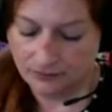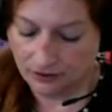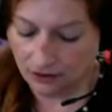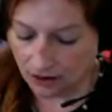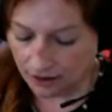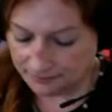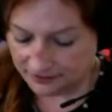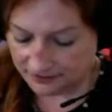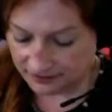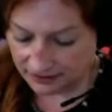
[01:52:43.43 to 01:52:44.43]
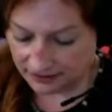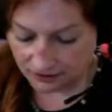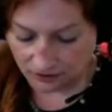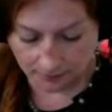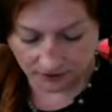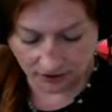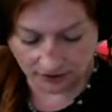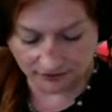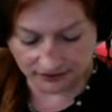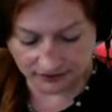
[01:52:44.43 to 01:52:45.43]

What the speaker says: Obviously, an armed conflict